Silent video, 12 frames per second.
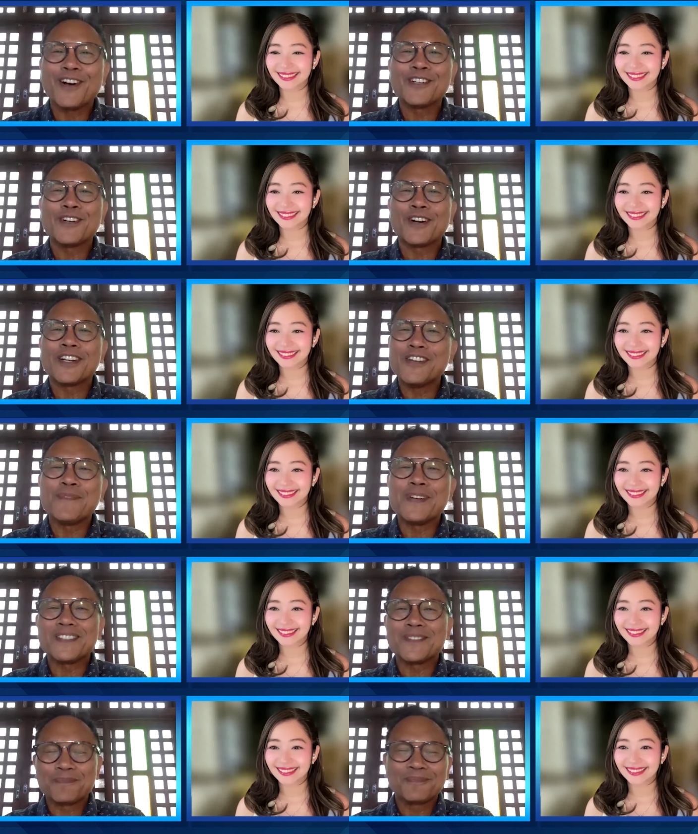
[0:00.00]
Speaker 1: all your
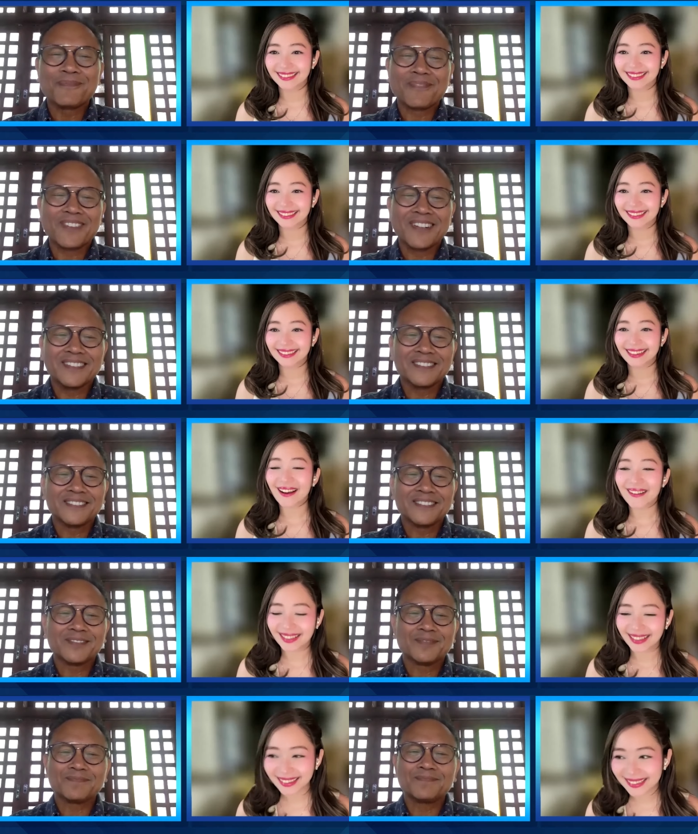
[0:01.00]
achievements.
Speaker 2: Oh, thank
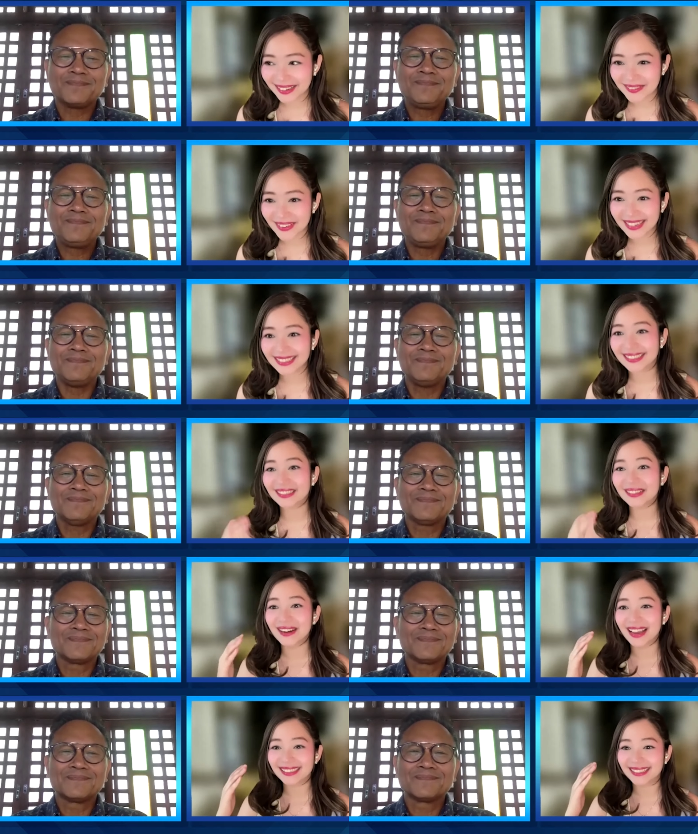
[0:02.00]
you so much. It's so
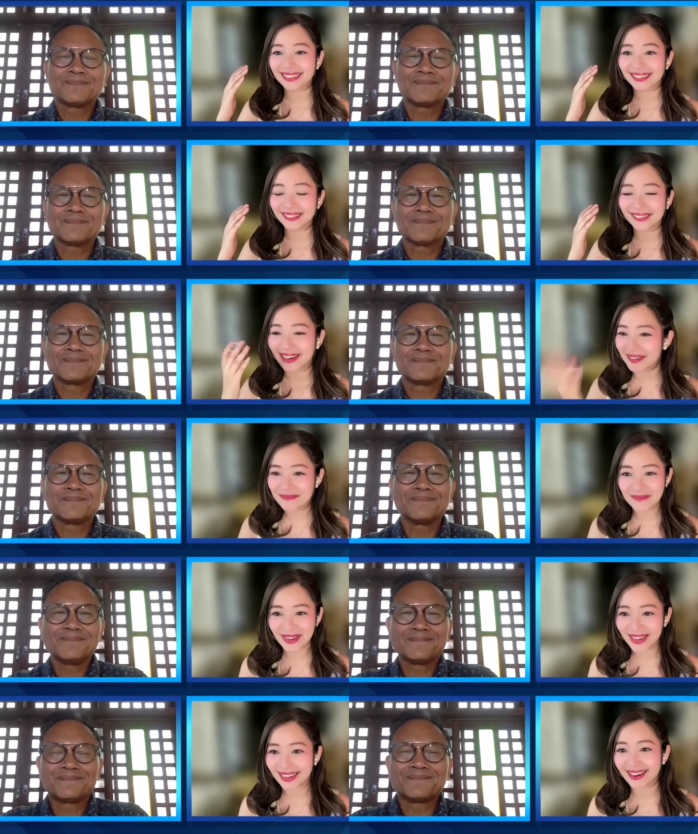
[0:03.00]
nice to um, be
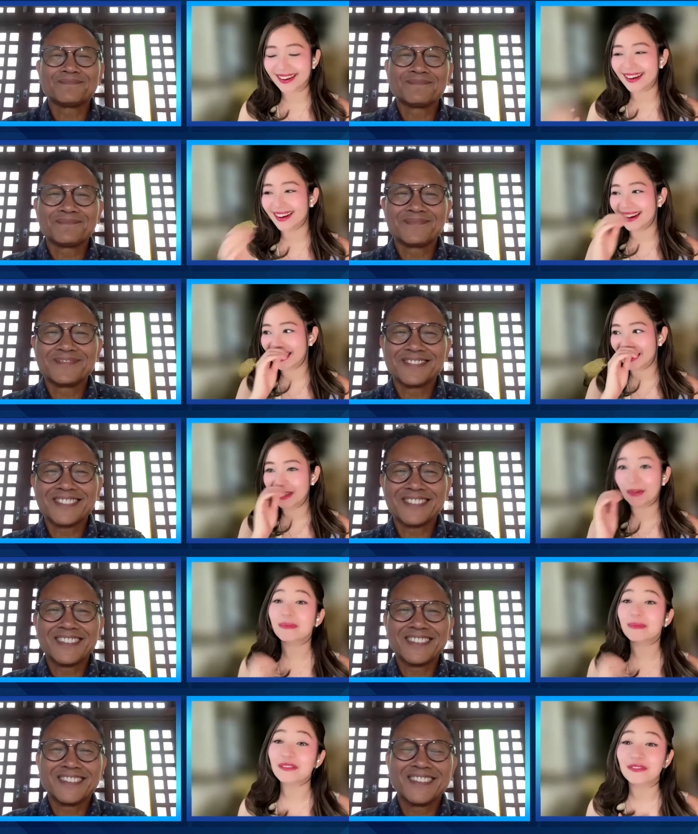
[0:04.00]
here. Uh, you're
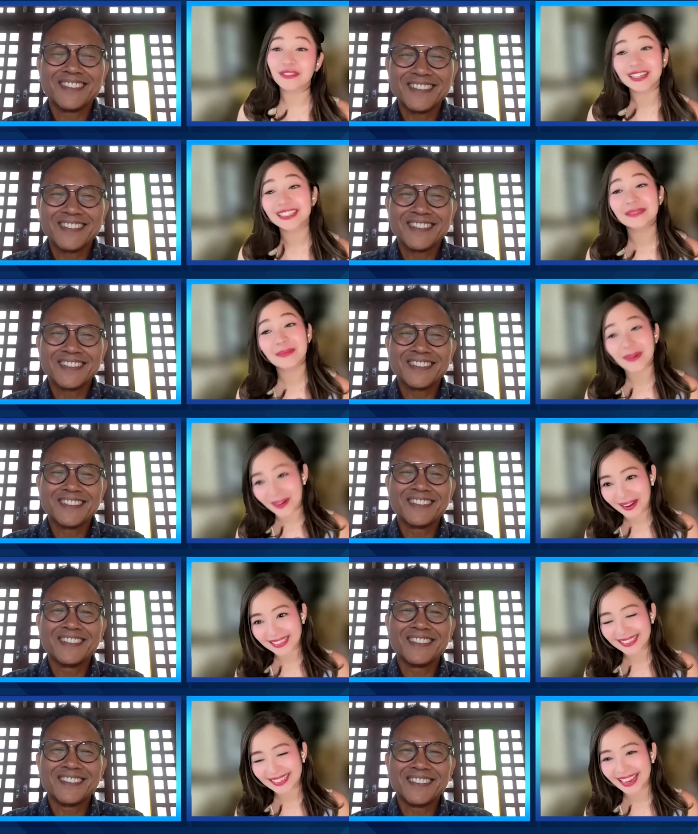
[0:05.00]
my first
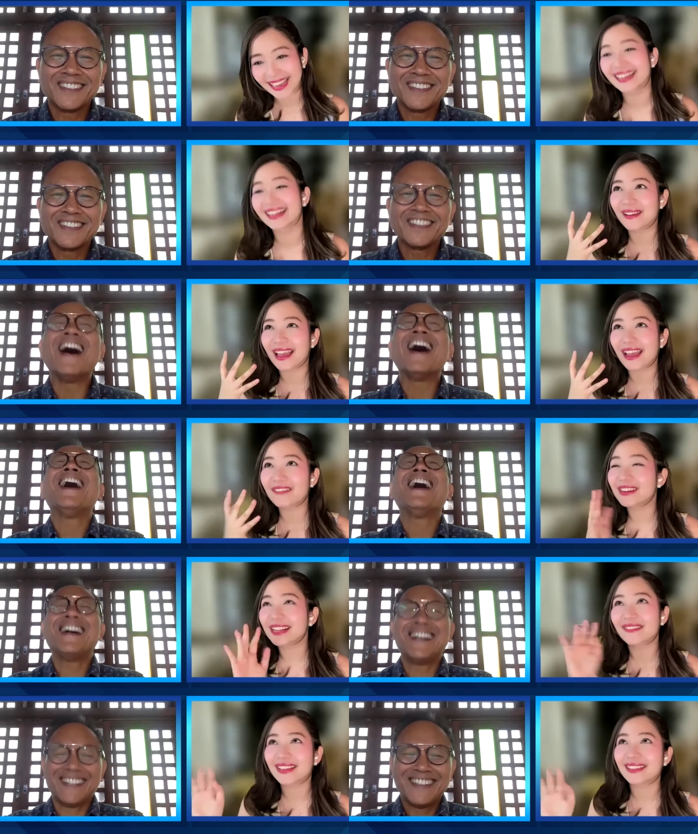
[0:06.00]
boss, and
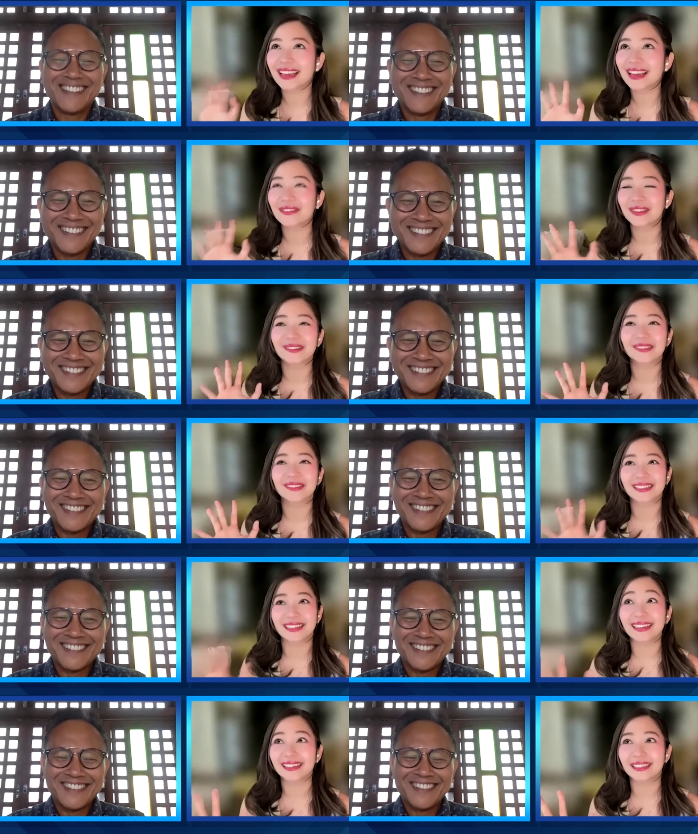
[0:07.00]
every time I think of those
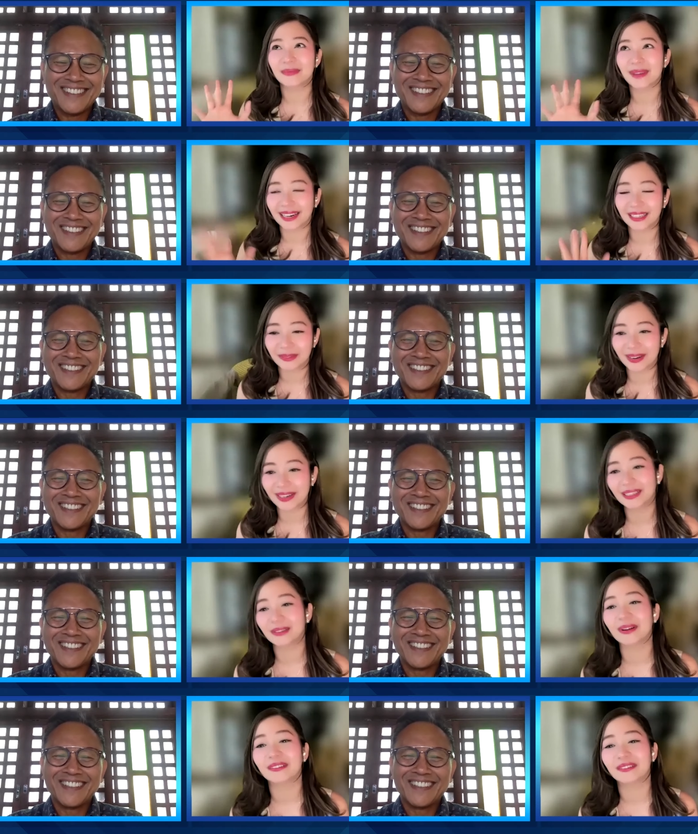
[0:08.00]
years back in twenty
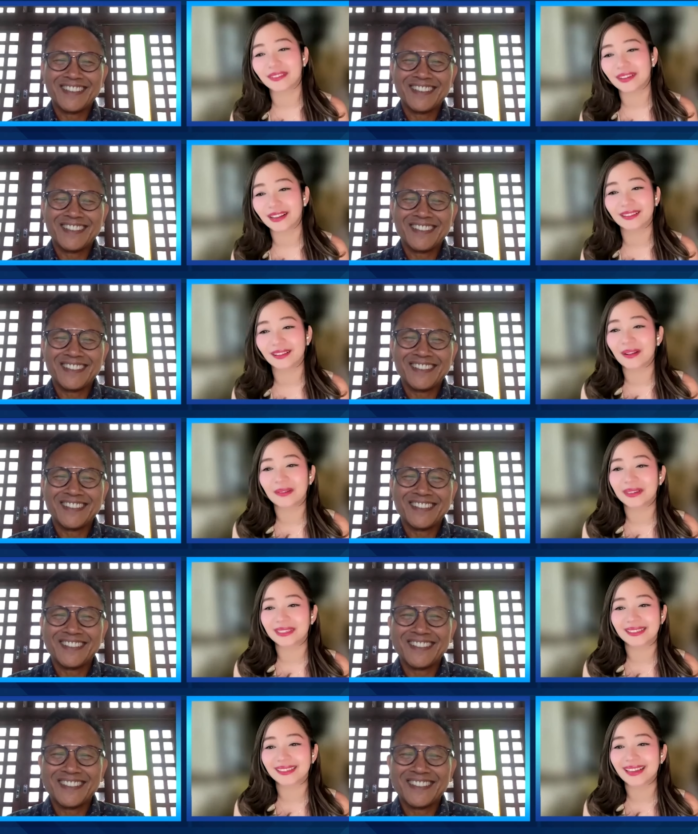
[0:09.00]
twelve, I'll
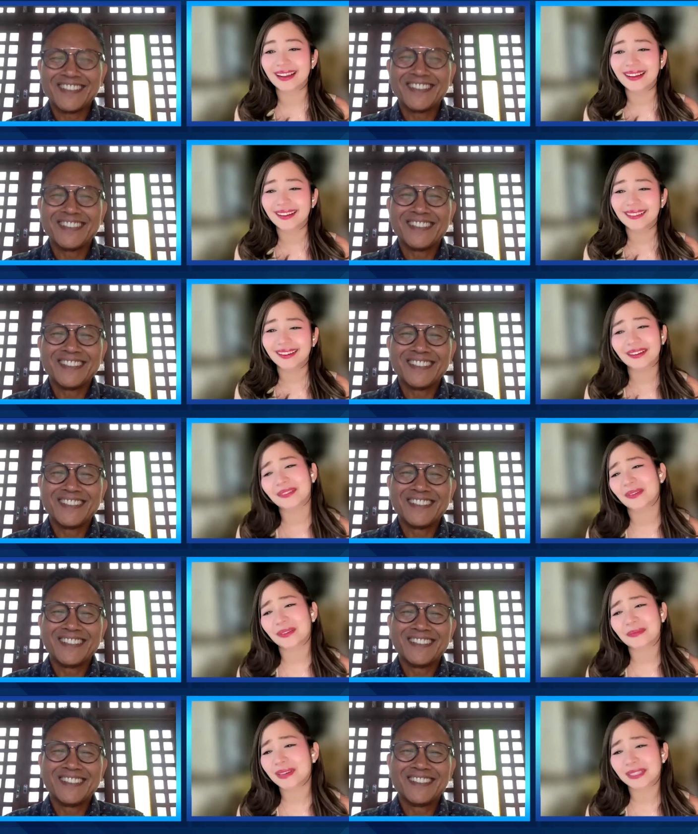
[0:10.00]
always... I don't
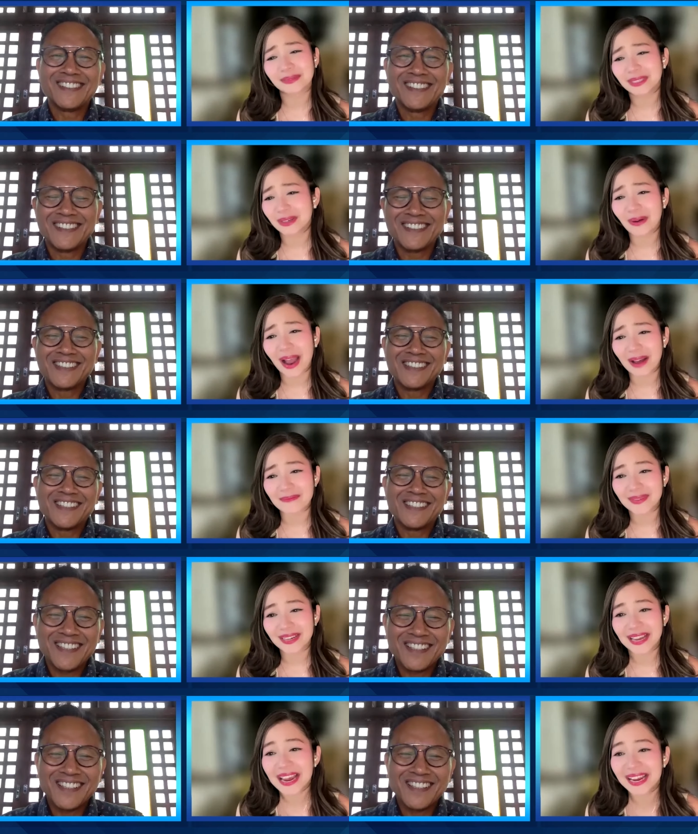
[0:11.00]
know, it makes me so
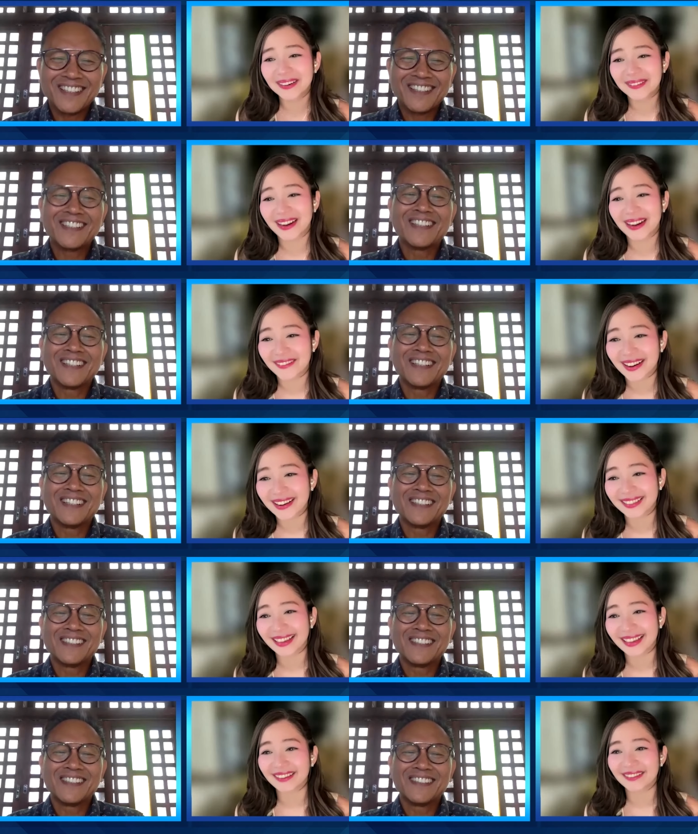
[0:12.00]
happy whenever I
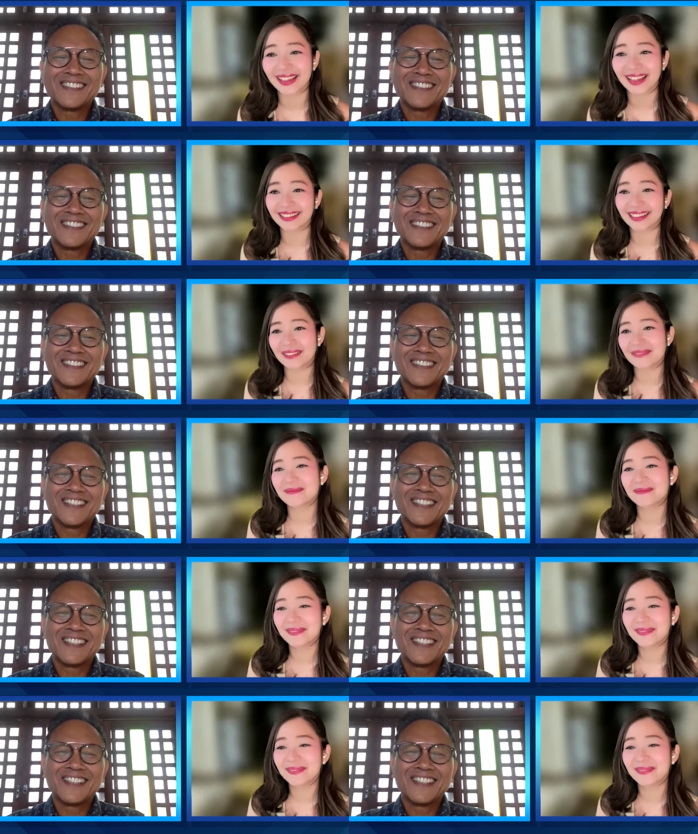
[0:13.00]
think of that time.